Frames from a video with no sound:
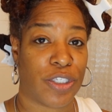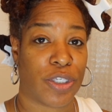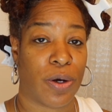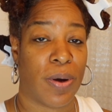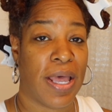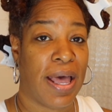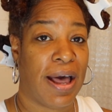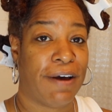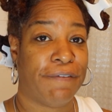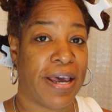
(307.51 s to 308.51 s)
So
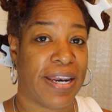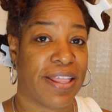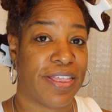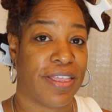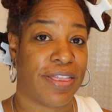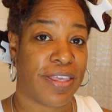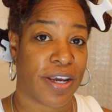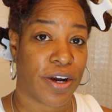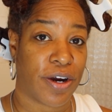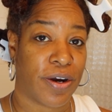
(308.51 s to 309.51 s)
I find that the
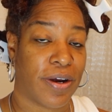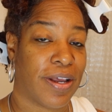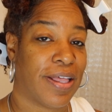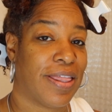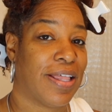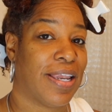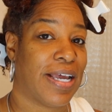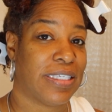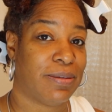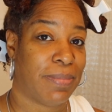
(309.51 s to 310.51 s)
thicker, the
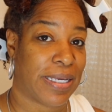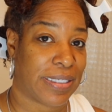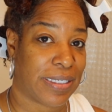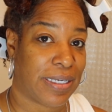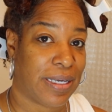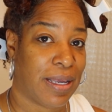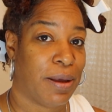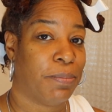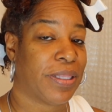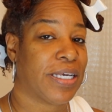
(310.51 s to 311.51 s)
less messy.
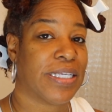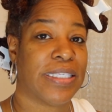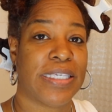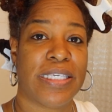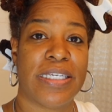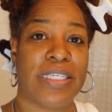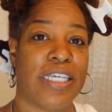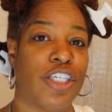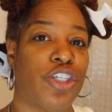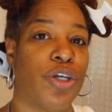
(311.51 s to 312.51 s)
But the
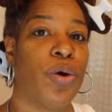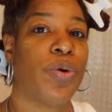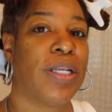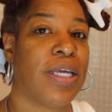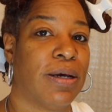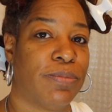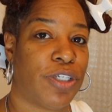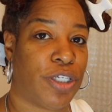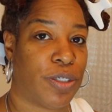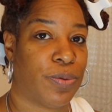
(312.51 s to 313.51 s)
consistency is totally up to
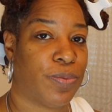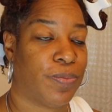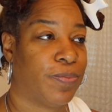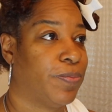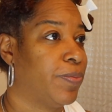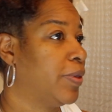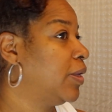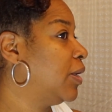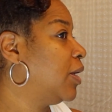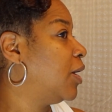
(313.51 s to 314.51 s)
you.
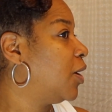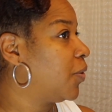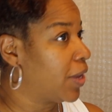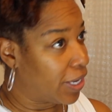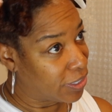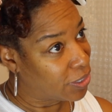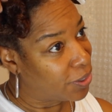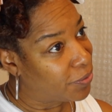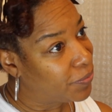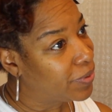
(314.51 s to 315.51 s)
Okay,
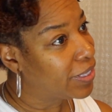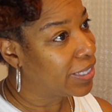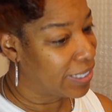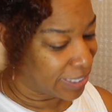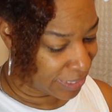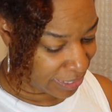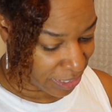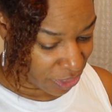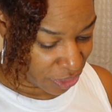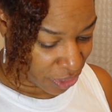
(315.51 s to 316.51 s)
so let's
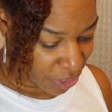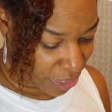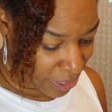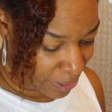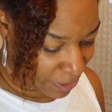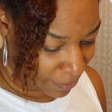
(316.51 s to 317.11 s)
get started.